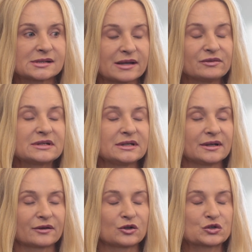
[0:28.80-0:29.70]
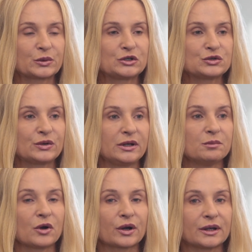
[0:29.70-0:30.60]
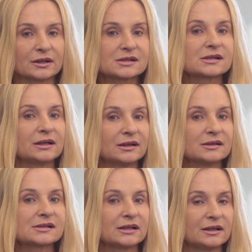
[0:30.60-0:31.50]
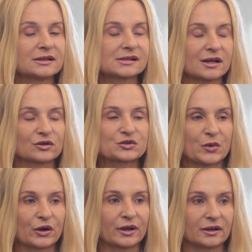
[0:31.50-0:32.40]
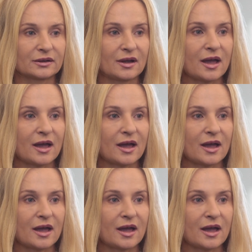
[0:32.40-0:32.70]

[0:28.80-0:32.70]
17 out of the 22 key markets is in a seller's market.